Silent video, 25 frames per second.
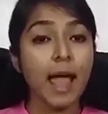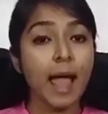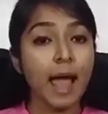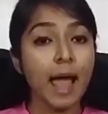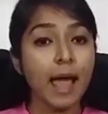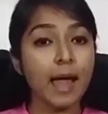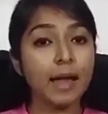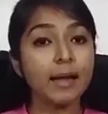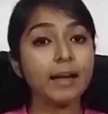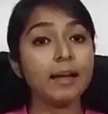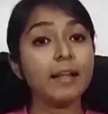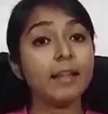
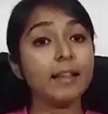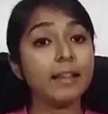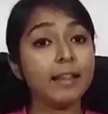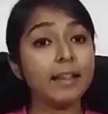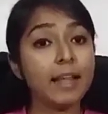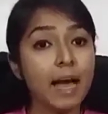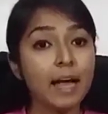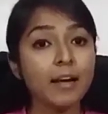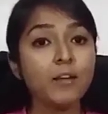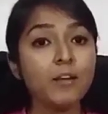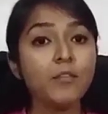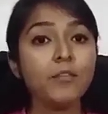And
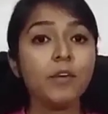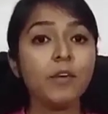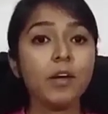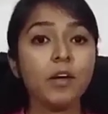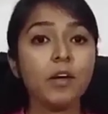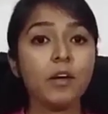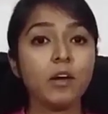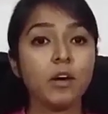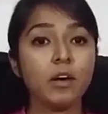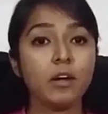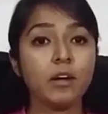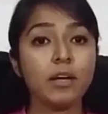that
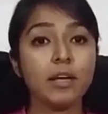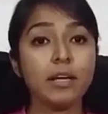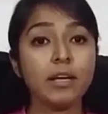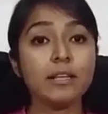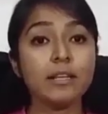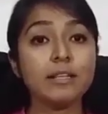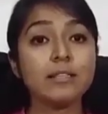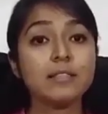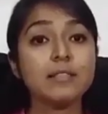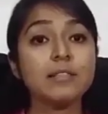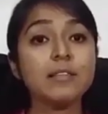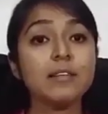figure
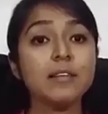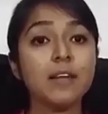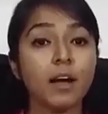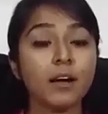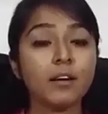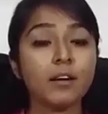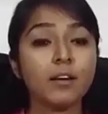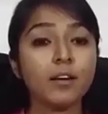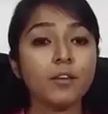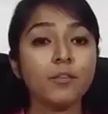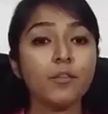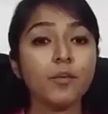is
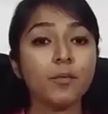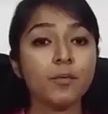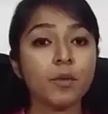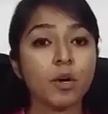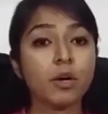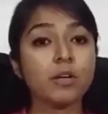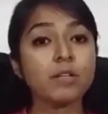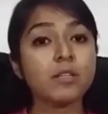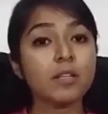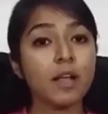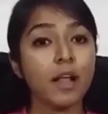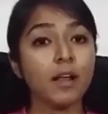deducted from
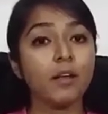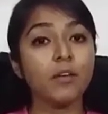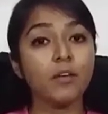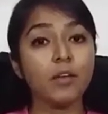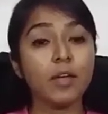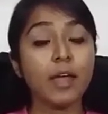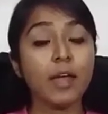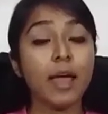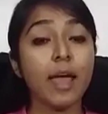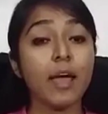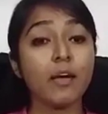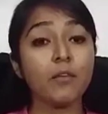your
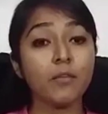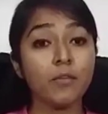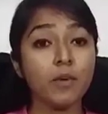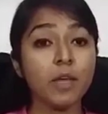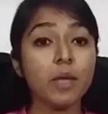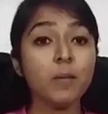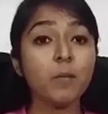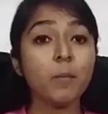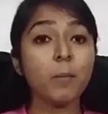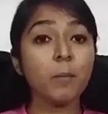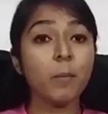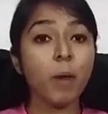salary
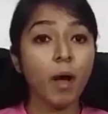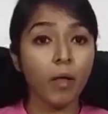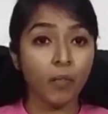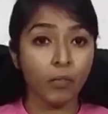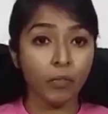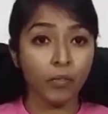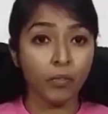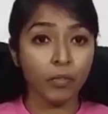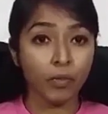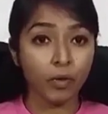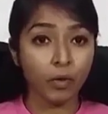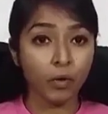every
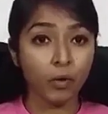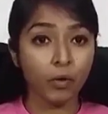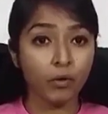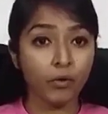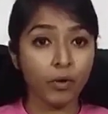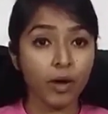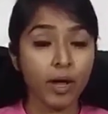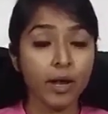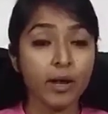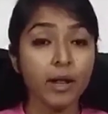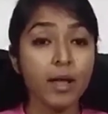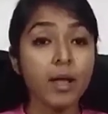month.
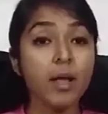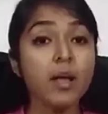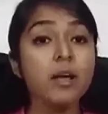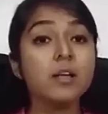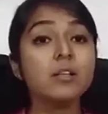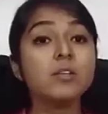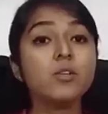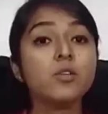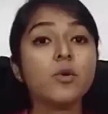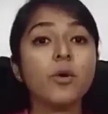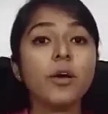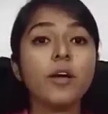Alright.
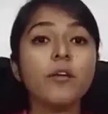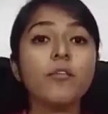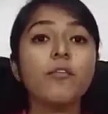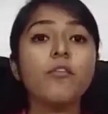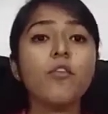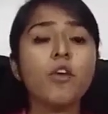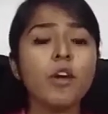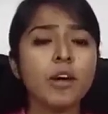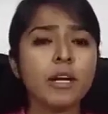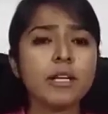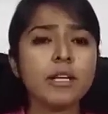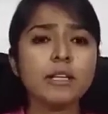So
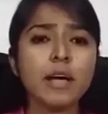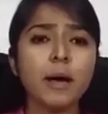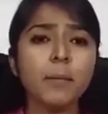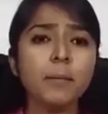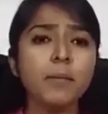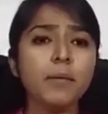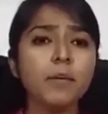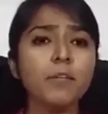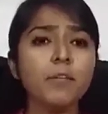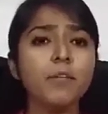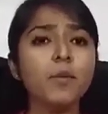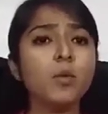for
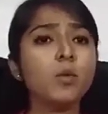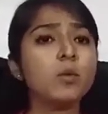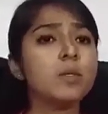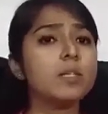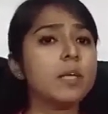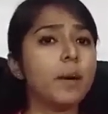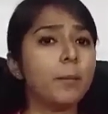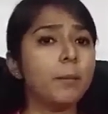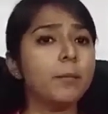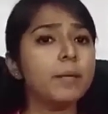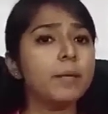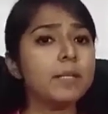example, if you
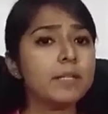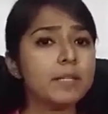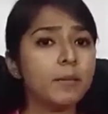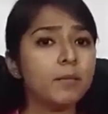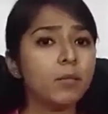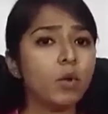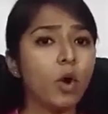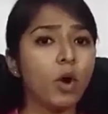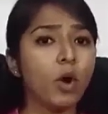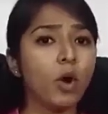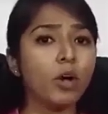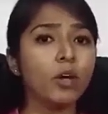submit
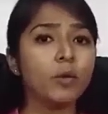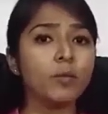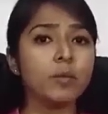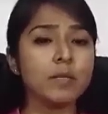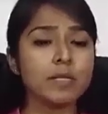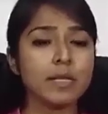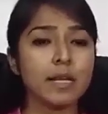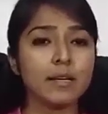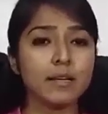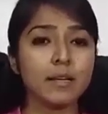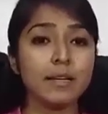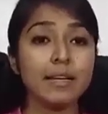some
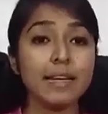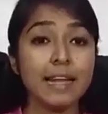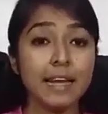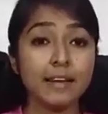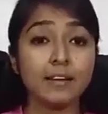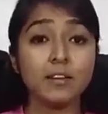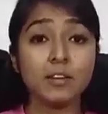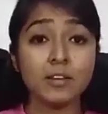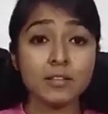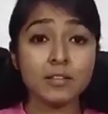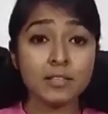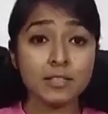documents at a
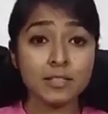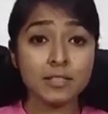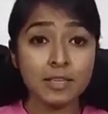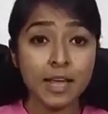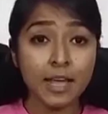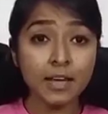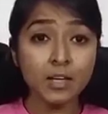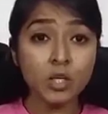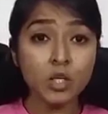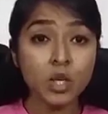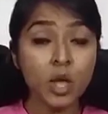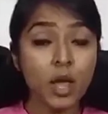later
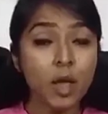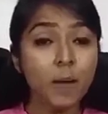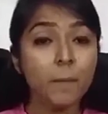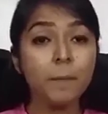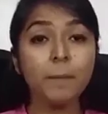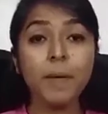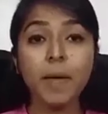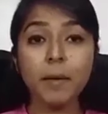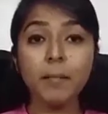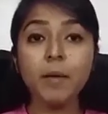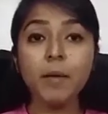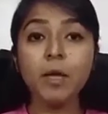stage,
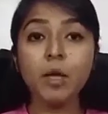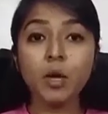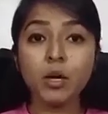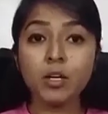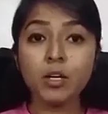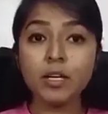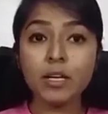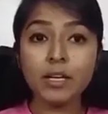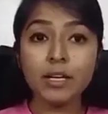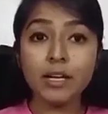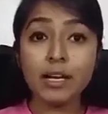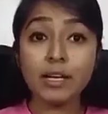maybe your
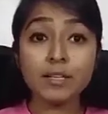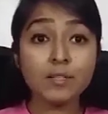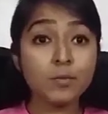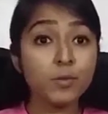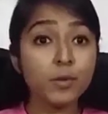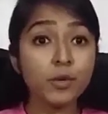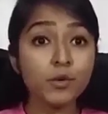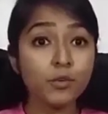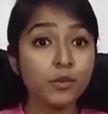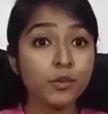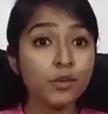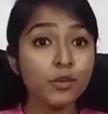TDS
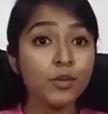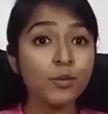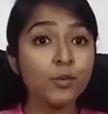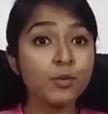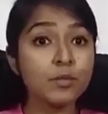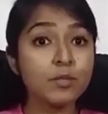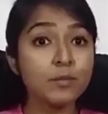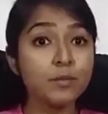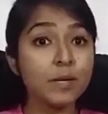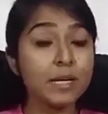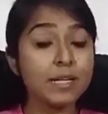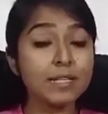will
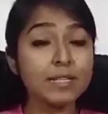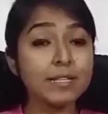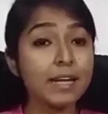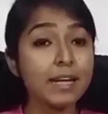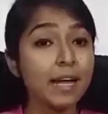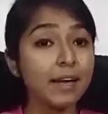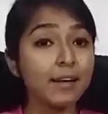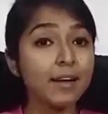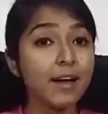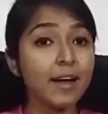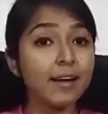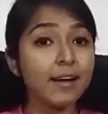reduce because
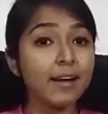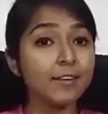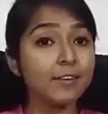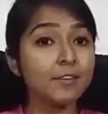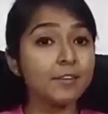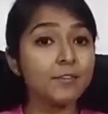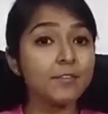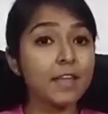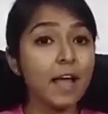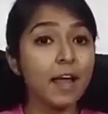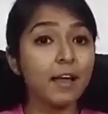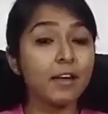that kind
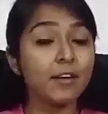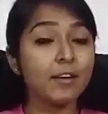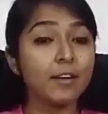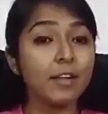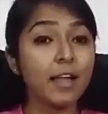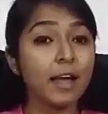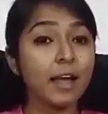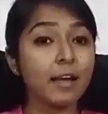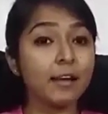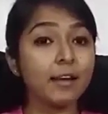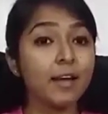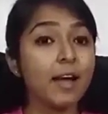of salary,
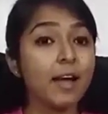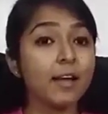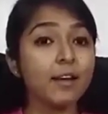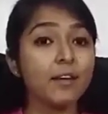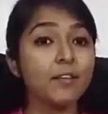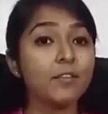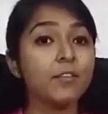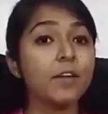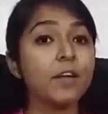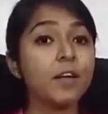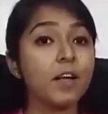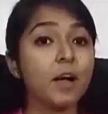that kind
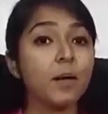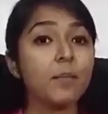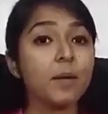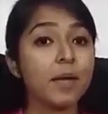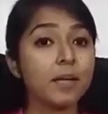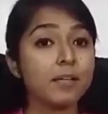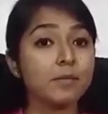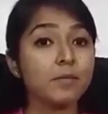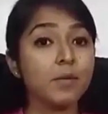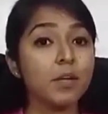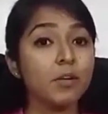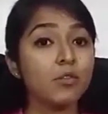of income
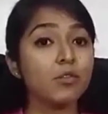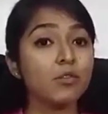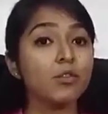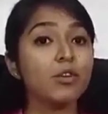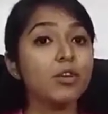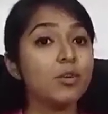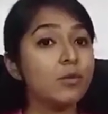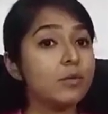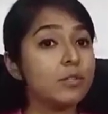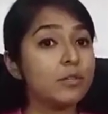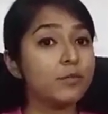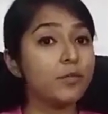has been
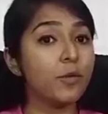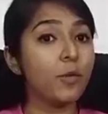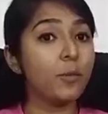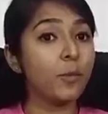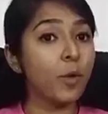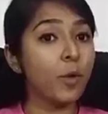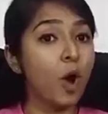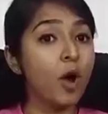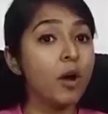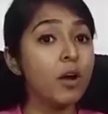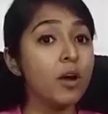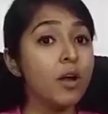reduced from
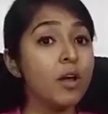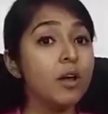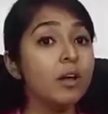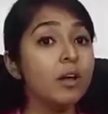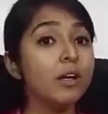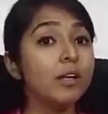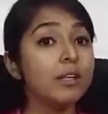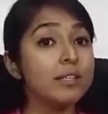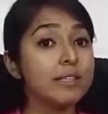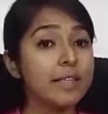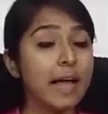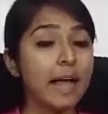your
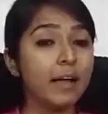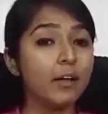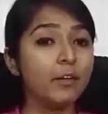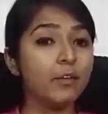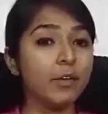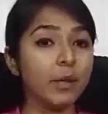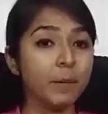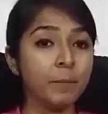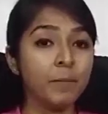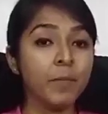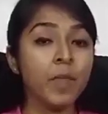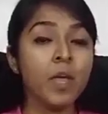
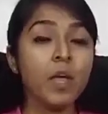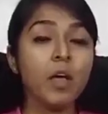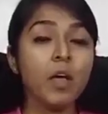salary.